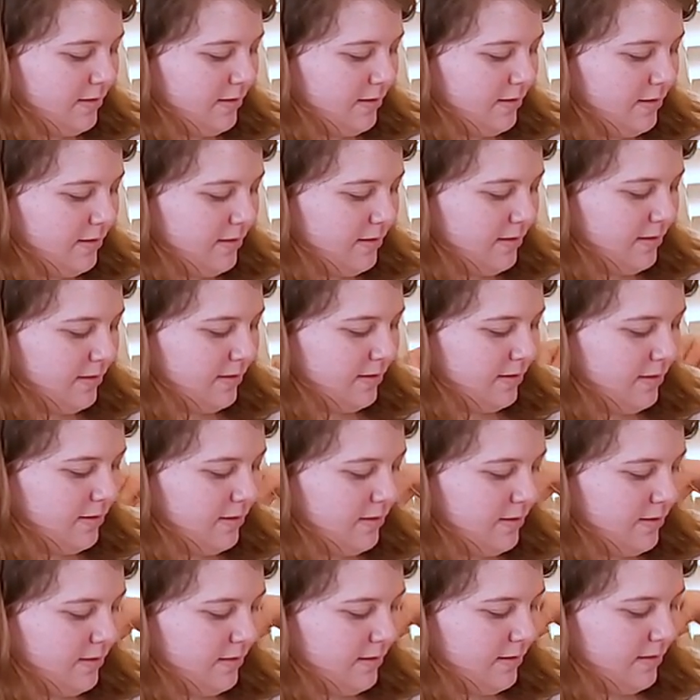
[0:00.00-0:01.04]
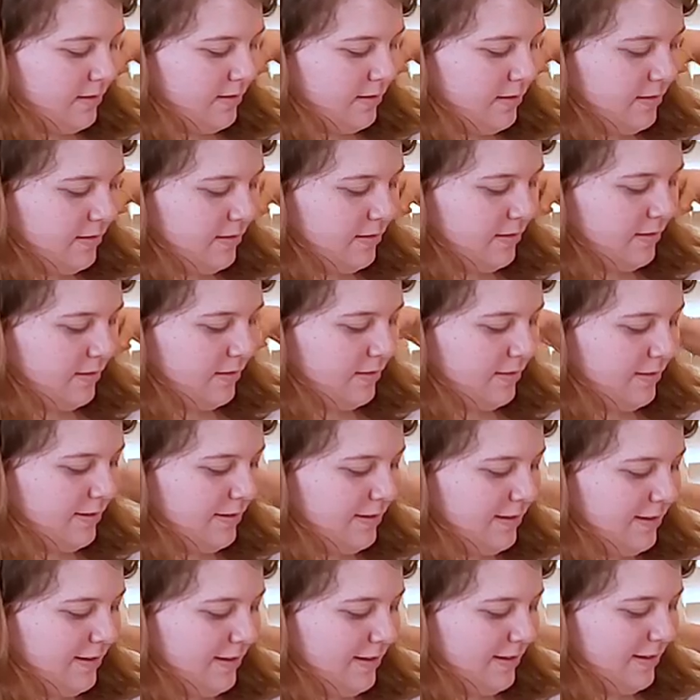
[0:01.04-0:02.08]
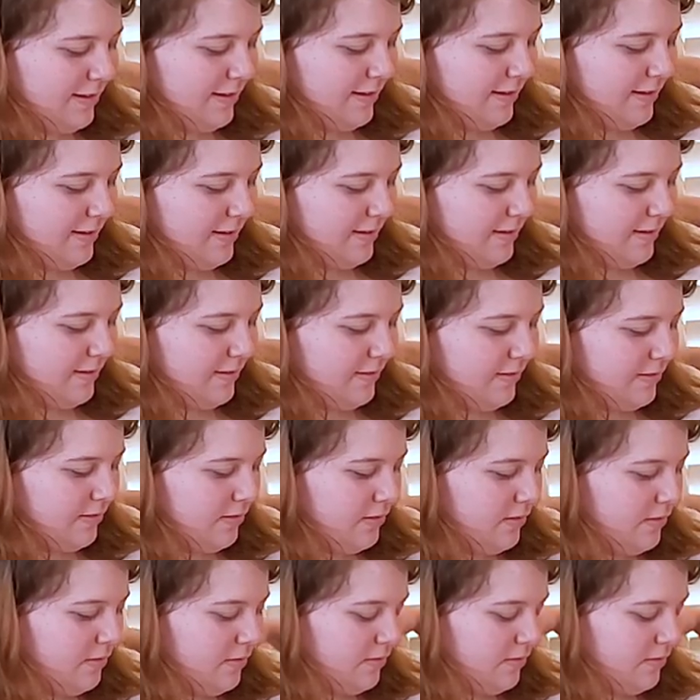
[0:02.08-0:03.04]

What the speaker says: This person isn't speaking.